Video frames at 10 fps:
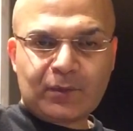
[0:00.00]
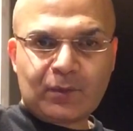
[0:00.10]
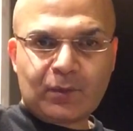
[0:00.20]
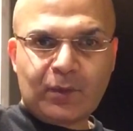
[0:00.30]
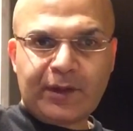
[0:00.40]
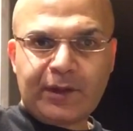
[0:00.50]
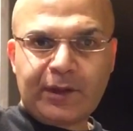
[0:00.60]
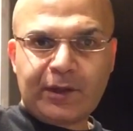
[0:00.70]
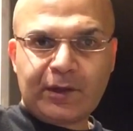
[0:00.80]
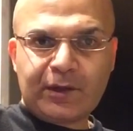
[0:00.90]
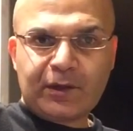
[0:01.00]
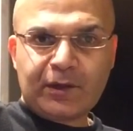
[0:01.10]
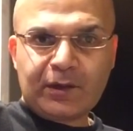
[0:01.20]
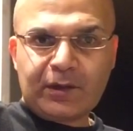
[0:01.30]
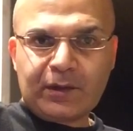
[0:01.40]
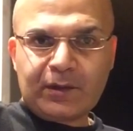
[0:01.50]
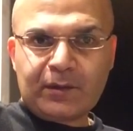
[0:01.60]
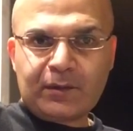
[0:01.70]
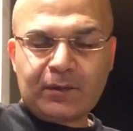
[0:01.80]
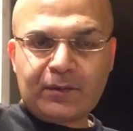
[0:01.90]
where
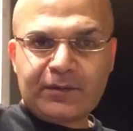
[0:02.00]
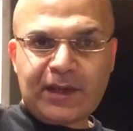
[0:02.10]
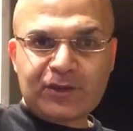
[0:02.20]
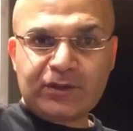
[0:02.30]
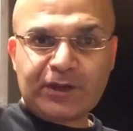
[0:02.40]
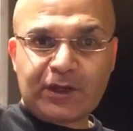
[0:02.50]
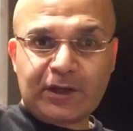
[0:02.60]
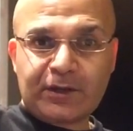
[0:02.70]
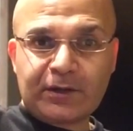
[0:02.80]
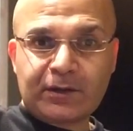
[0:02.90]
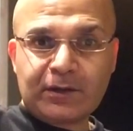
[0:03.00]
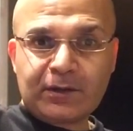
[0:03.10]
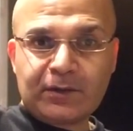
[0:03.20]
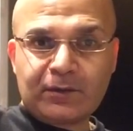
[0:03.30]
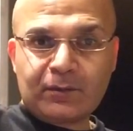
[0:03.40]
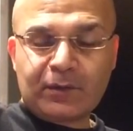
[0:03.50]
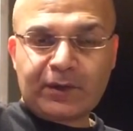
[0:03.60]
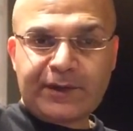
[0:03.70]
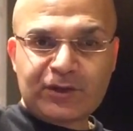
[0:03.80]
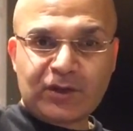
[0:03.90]
natural
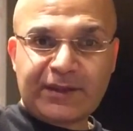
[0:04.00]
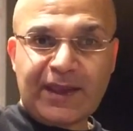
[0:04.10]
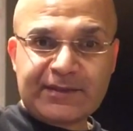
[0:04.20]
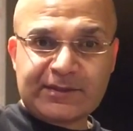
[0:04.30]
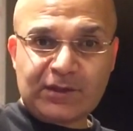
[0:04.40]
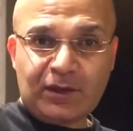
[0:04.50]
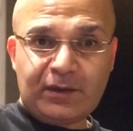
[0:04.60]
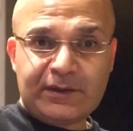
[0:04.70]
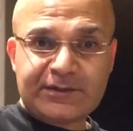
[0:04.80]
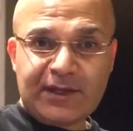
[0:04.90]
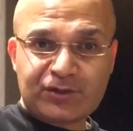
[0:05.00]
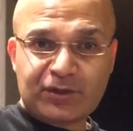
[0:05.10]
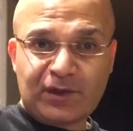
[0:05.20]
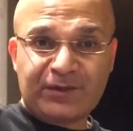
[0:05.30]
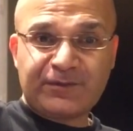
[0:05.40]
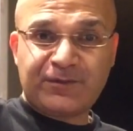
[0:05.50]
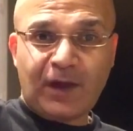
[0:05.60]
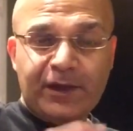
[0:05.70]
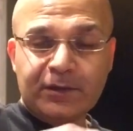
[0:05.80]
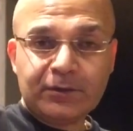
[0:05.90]
gas is naturally on
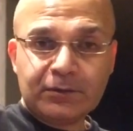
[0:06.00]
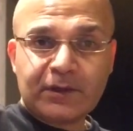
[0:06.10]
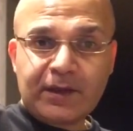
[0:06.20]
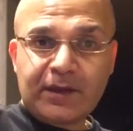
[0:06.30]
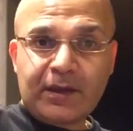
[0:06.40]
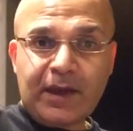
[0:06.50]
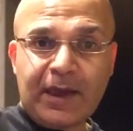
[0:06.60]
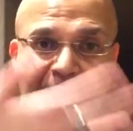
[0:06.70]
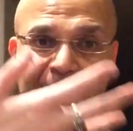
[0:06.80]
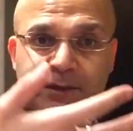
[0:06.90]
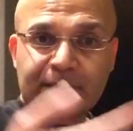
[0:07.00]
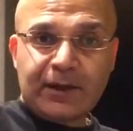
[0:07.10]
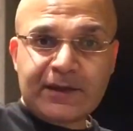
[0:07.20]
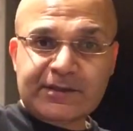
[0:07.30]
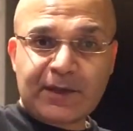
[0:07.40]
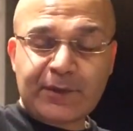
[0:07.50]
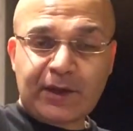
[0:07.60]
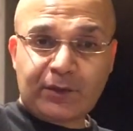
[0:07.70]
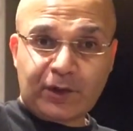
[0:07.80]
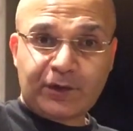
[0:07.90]
fire and is coming out
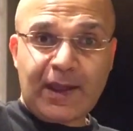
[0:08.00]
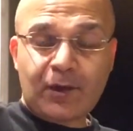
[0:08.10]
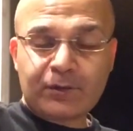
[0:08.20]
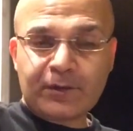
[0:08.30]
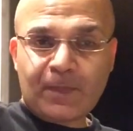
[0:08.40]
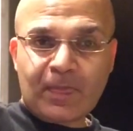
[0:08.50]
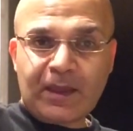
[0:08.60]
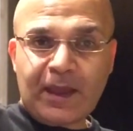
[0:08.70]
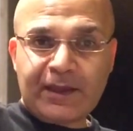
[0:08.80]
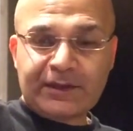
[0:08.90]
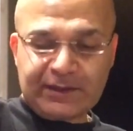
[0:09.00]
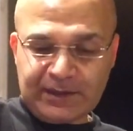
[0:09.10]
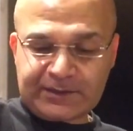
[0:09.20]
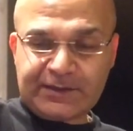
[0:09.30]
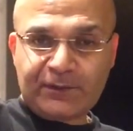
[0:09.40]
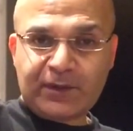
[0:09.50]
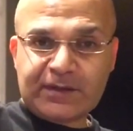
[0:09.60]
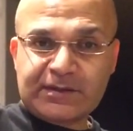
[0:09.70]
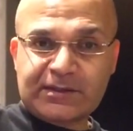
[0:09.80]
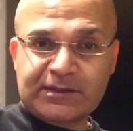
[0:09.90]
of the ground, and it never
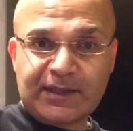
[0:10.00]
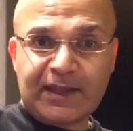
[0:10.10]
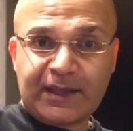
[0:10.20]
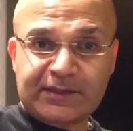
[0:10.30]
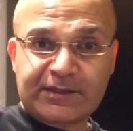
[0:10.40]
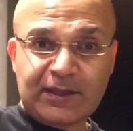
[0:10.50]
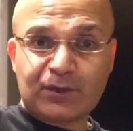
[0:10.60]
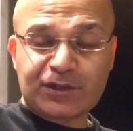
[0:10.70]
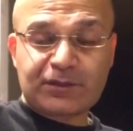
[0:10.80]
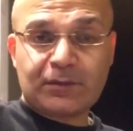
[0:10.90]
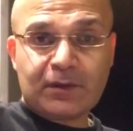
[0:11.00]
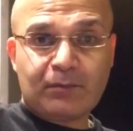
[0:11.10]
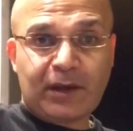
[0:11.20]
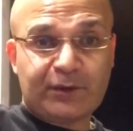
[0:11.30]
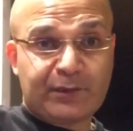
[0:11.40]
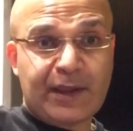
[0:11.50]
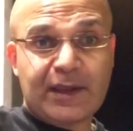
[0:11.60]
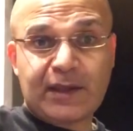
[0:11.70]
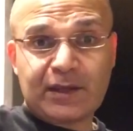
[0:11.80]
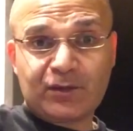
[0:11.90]
gets extinguished by
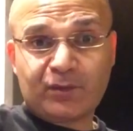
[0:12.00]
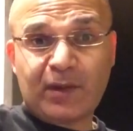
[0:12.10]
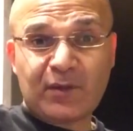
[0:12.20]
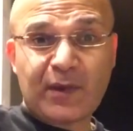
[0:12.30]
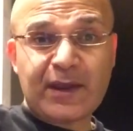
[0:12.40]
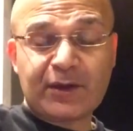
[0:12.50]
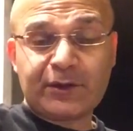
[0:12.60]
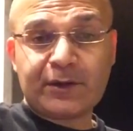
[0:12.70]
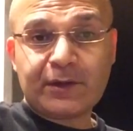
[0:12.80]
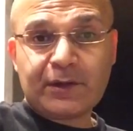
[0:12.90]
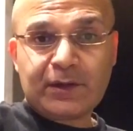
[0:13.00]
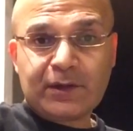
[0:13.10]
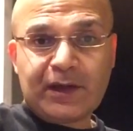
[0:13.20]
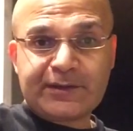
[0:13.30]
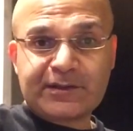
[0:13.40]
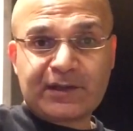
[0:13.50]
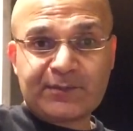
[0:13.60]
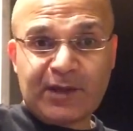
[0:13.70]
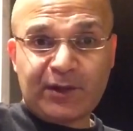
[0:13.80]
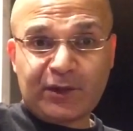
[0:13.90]
rain or by wind. It just comes
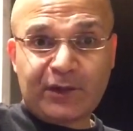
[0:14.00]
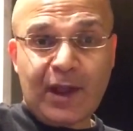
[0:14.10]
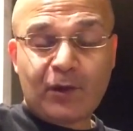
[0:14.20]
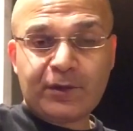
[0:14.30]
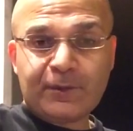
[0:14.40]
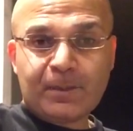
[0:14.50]
out of the ground.